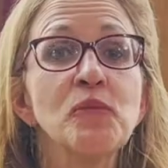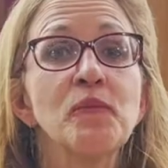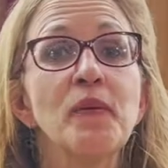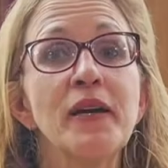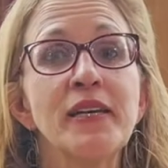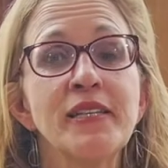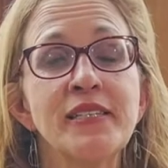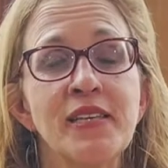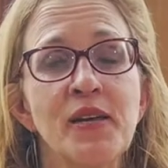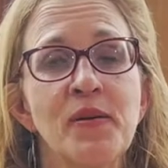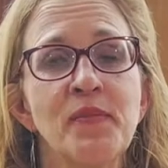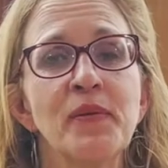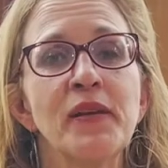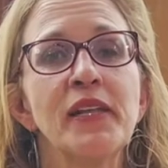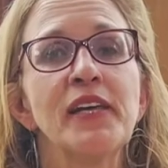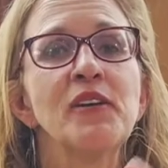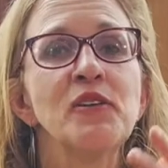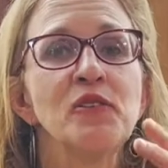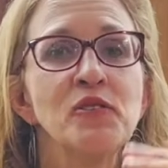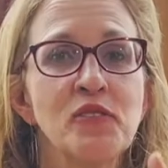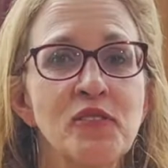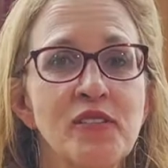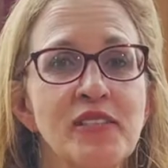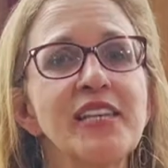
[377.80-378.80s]
by somebody
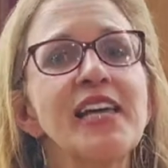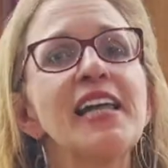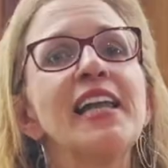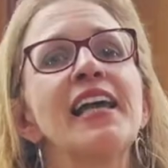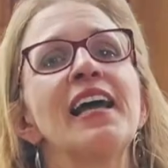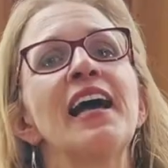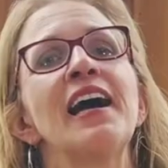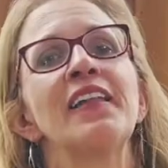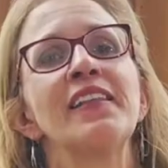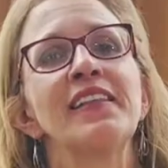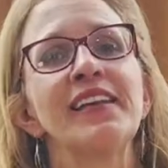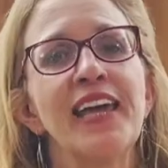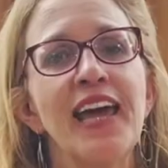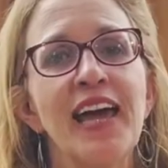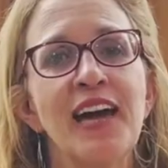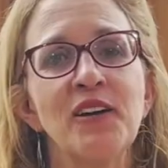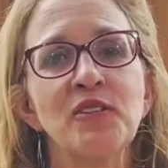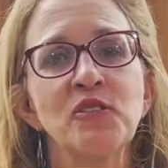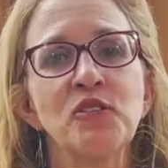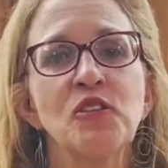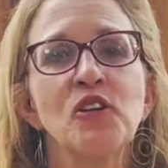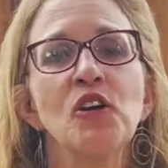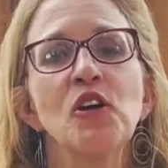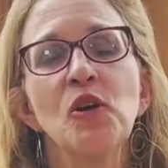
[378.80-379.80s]
who's sitting on the
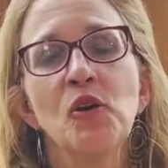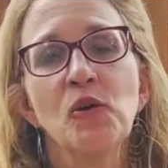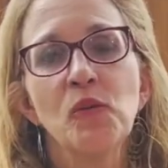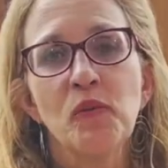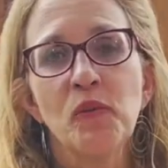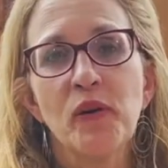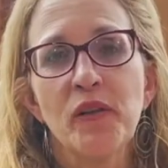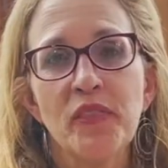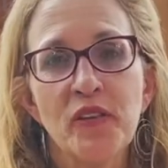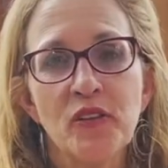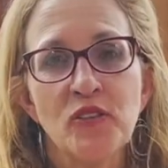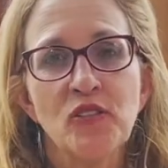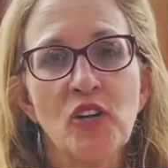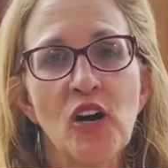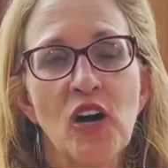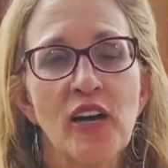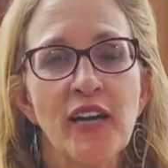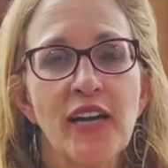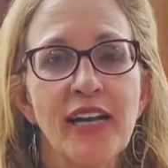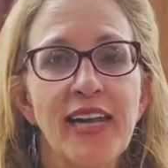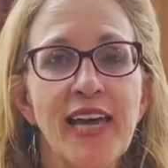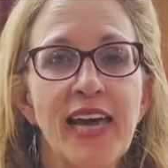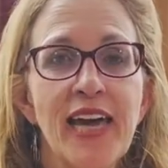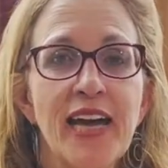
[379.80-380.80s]
couch with her dog
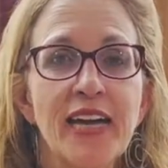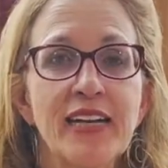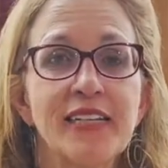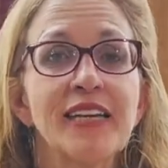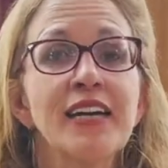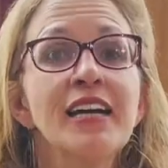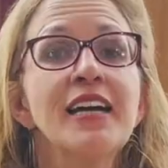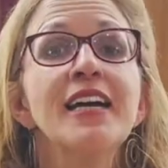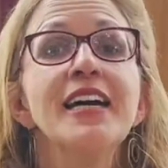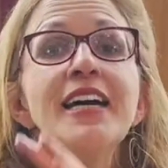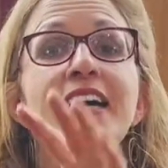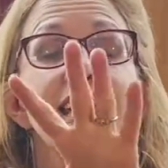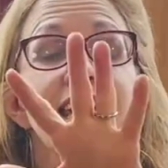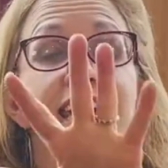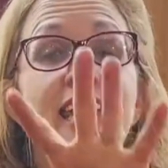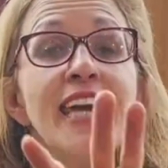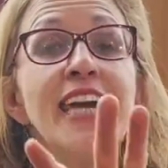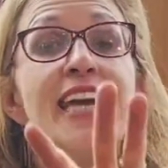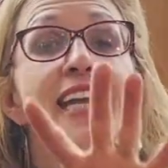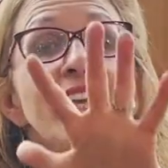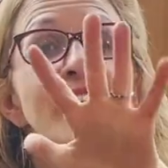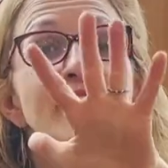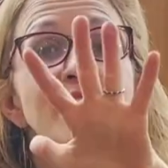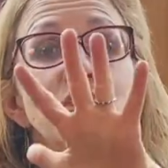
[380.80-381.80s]
in hand.
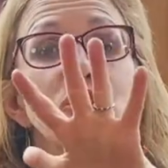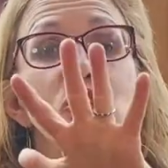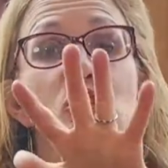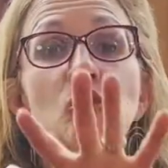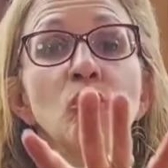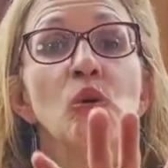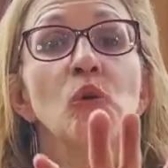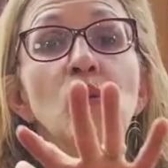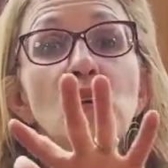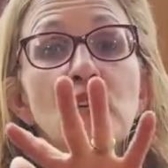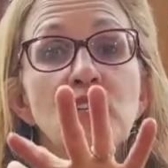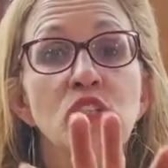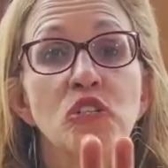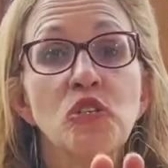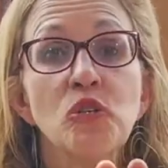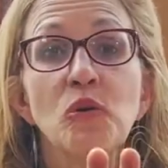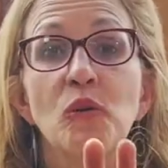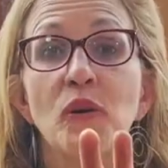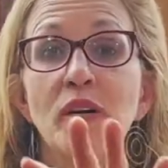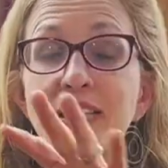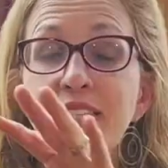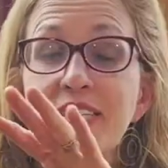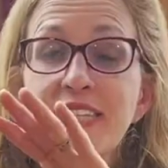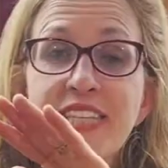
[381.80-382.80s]
It is your
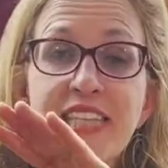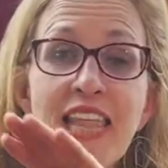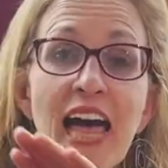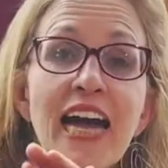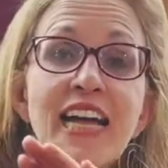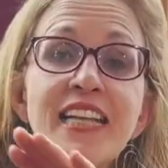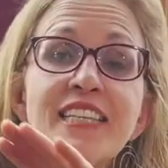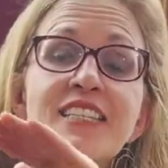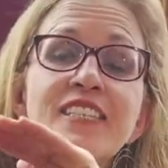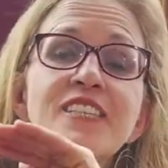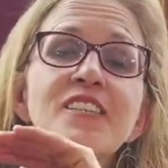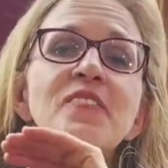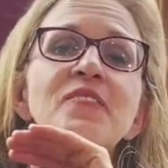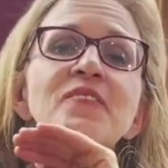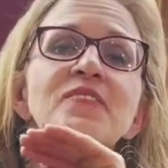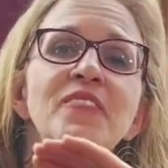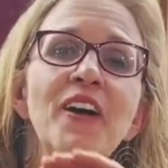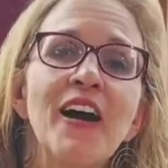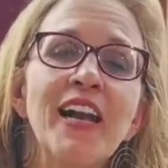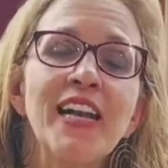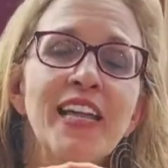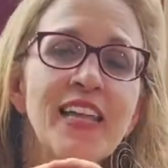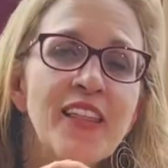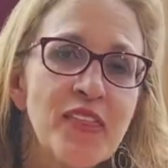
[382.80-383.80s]
choice. That's the
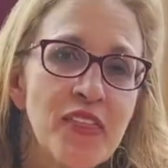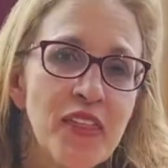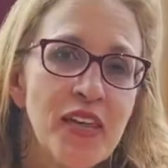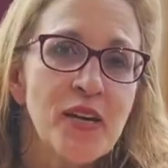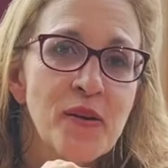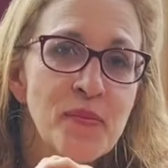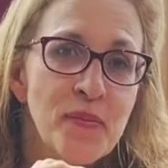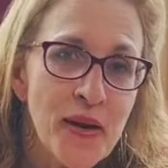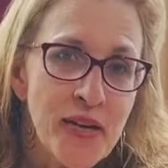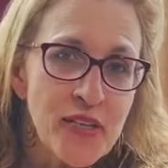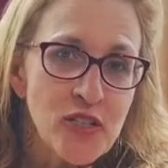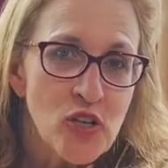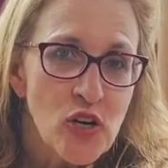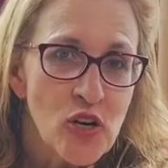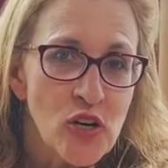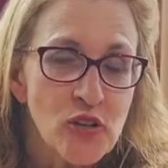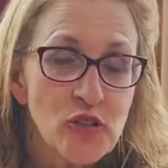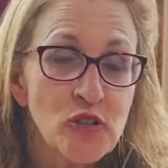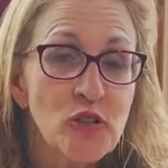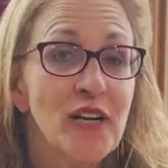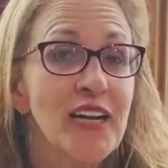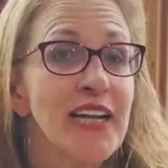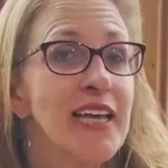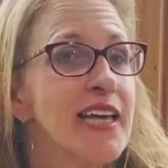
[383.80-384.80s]
funny thing about dog
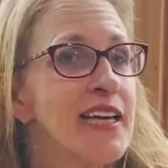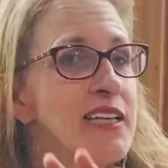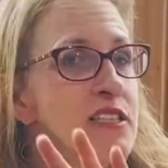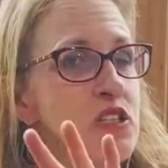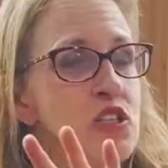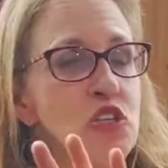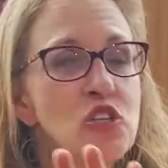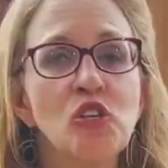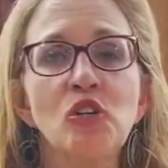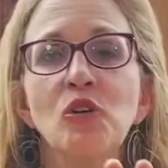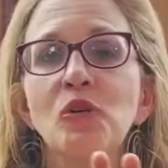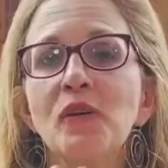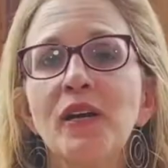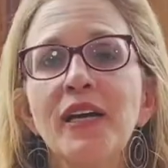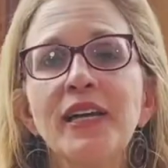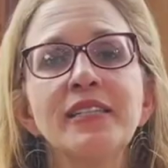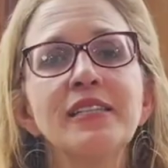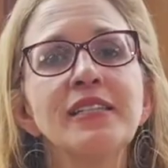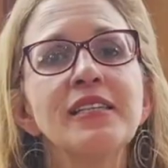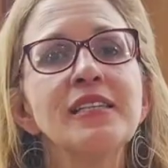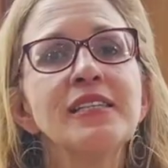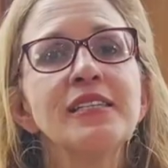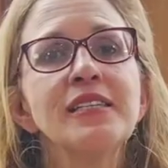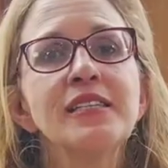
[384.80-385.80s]
training, is you get
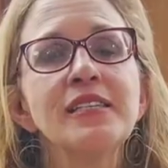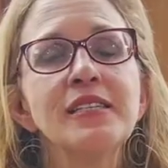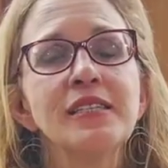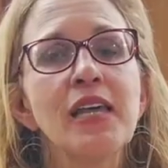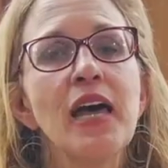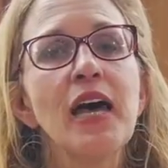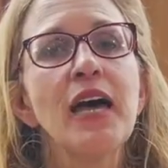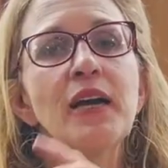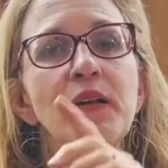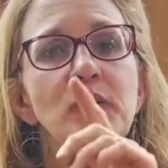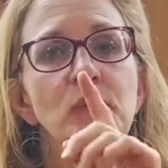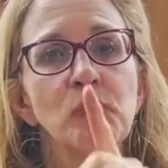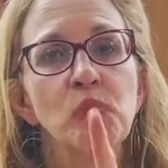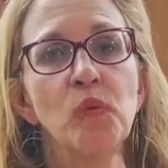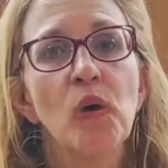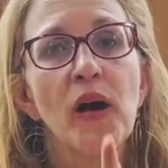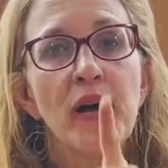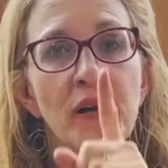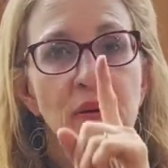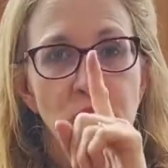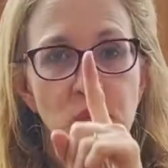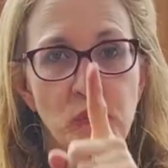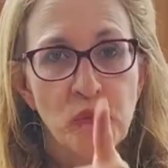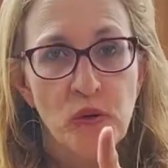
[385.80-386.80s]
to decide
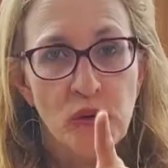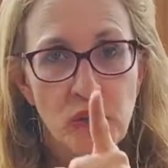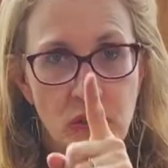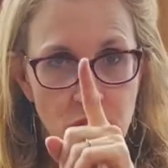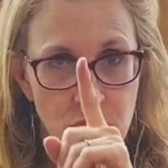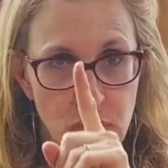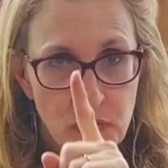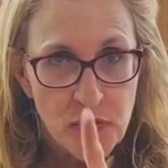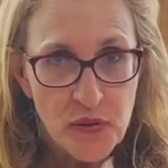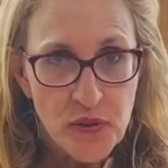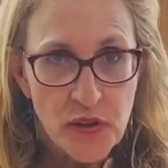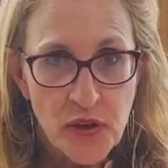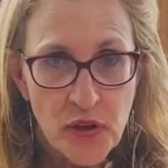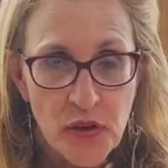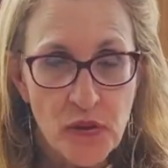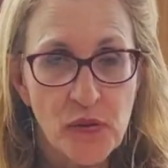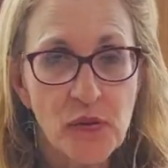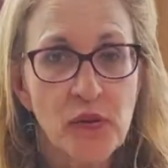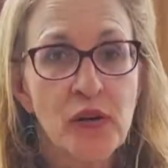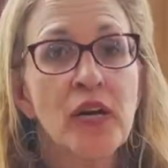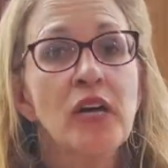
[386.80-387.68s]
what works for you.